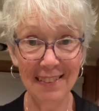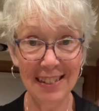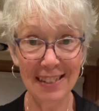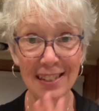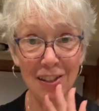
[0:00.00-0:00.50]

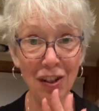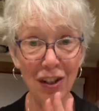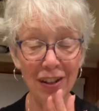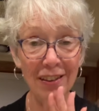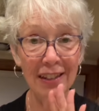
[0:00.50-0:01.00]
This is
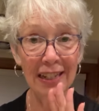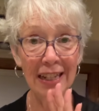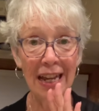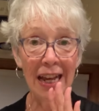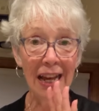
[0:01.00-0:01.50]
called
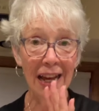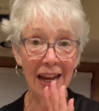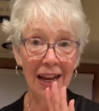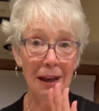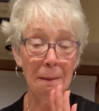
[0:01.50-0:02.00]
the
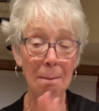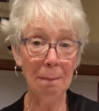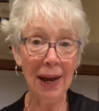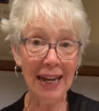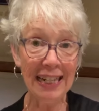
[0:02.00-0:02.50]

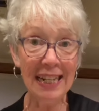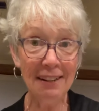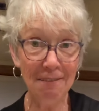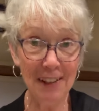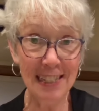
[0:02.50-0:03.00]
body
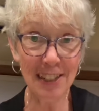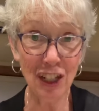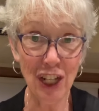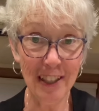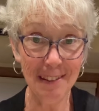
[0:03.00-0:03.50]
and face
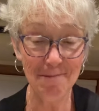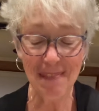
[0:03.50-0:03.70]
cloth.